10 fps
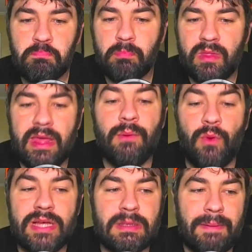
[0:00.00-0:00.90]
it
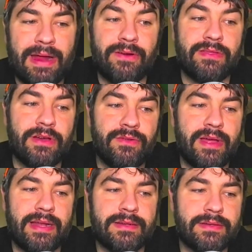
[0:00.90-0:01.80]
was apparent, though,
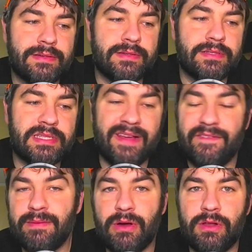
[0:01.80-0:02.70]
that
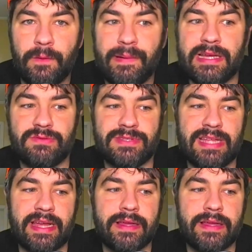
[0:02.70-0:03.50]
Teofimo Lopez was, like,